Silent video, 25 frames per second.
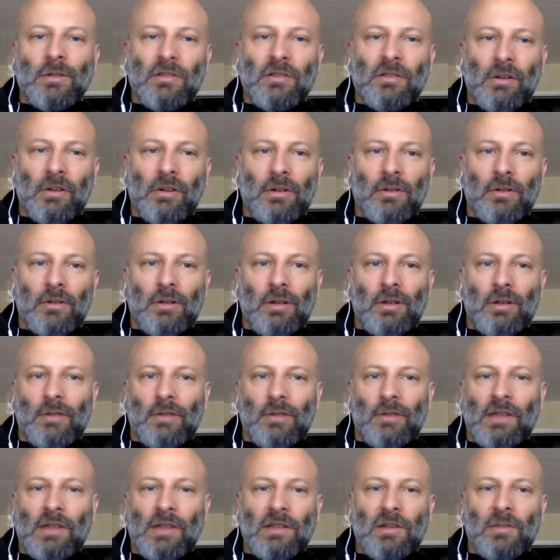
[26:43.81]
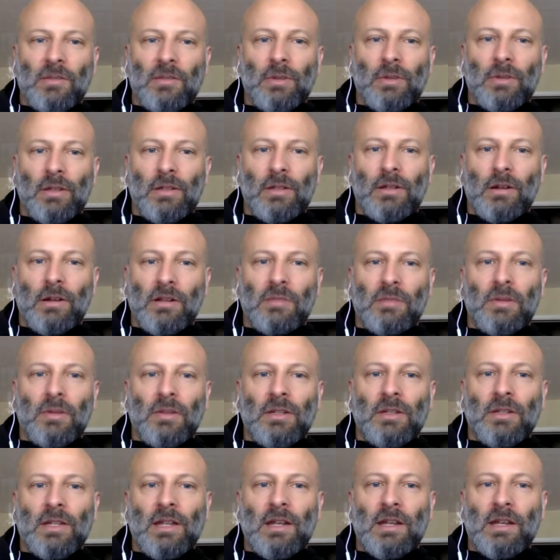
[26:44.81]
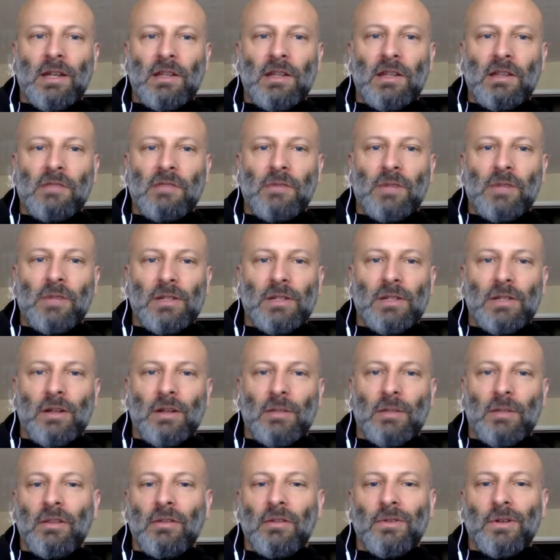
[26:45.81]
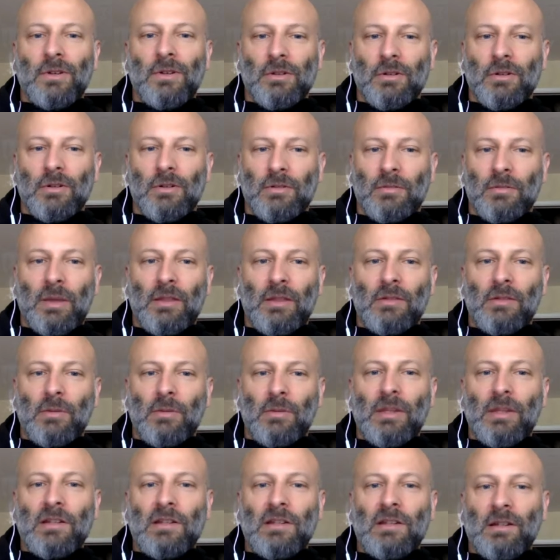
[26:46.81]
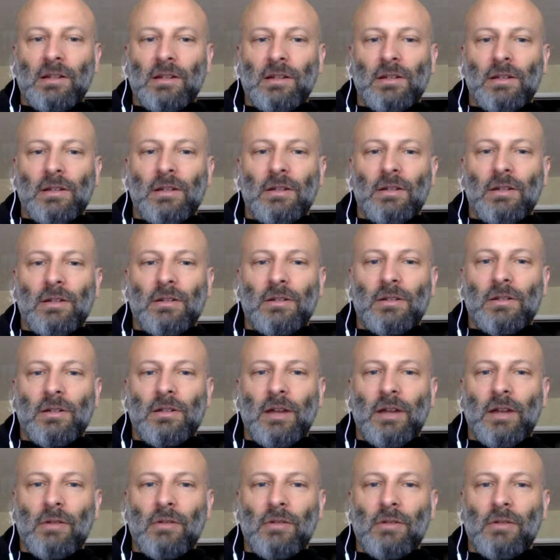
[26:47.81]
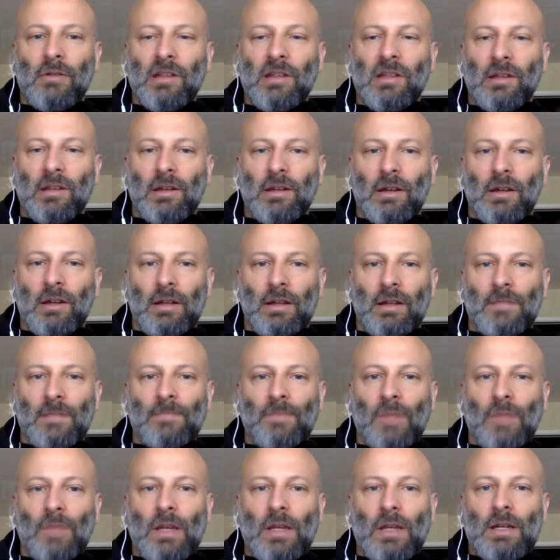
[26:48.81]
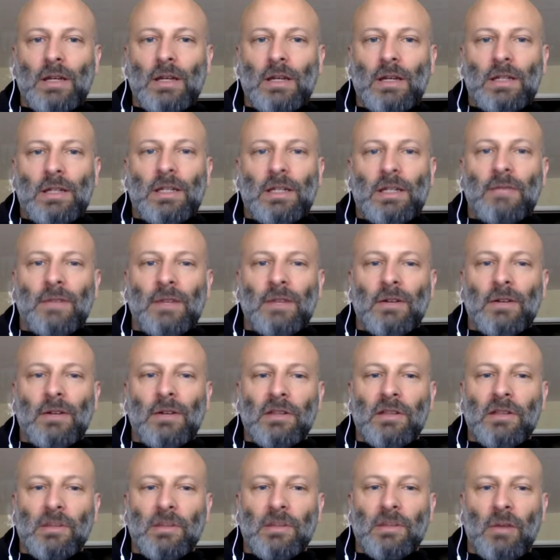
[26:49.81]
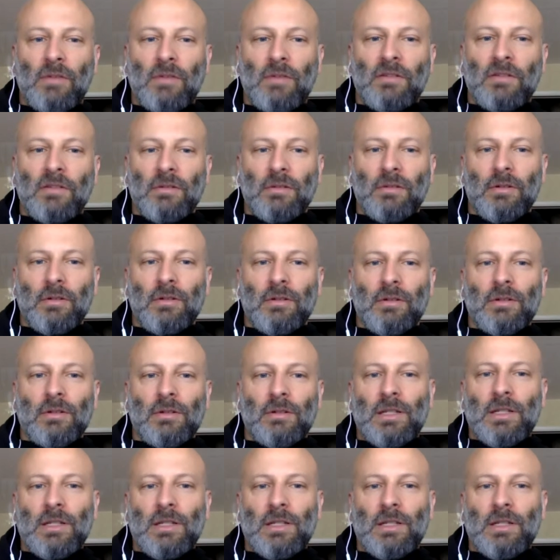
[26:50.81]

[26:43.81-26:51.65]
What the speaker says: there's an article on Fast Company that talks about the 10 C-suite jobs of the future, and they're basically titles like Chief Ecosystem Officer,